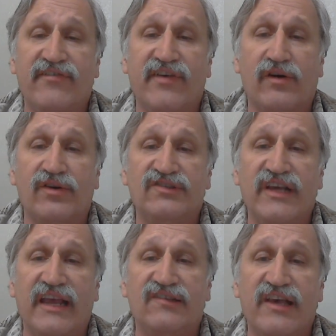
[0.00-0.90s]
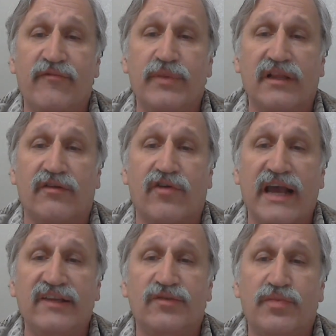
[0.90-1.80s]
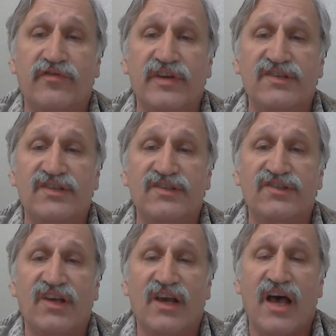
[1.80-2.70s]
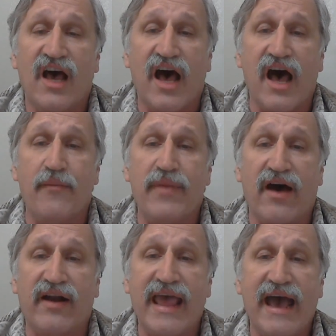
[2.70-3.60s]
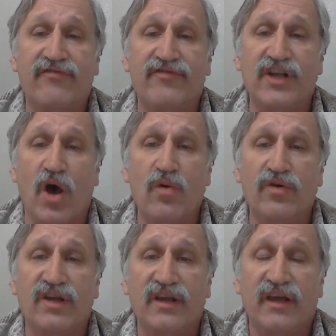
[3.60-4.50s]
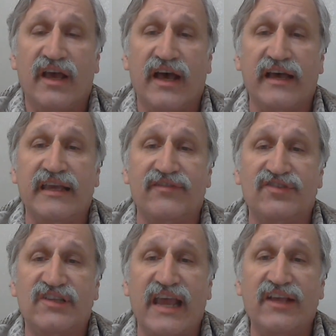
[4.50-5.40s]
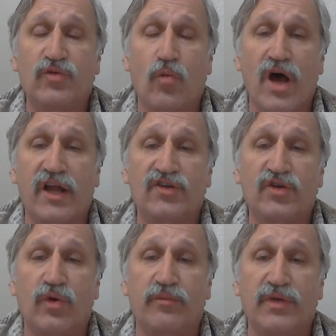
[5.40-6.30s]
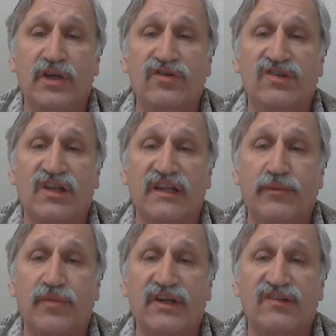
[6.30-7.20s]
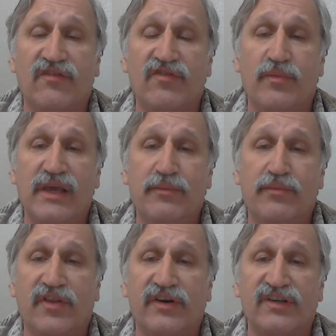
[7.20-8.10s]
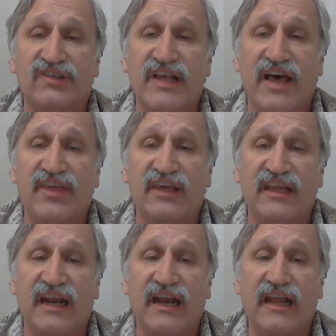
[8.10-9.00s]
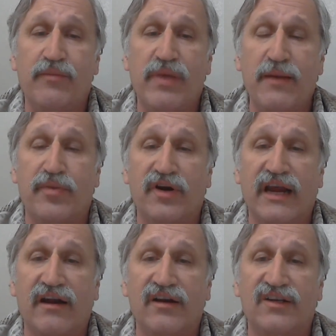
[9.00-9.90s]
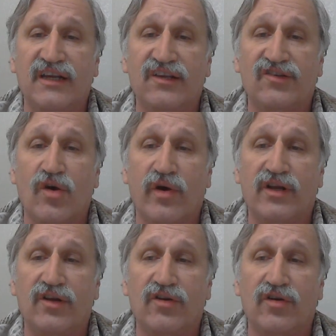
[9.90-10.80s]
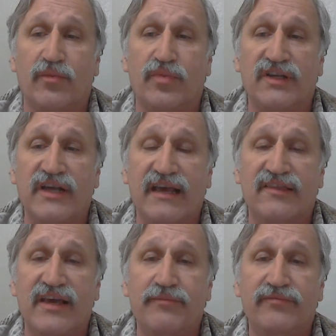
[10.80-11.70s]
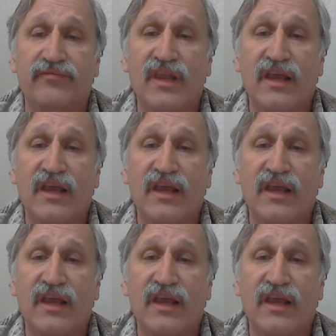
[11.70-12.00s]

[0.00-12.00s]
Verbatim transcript: of our states have Bill of Rights provisions, about half don't uh, if states want to abuse the liberties of the people, there is nothing that any paper guarantee is going to do to protect them.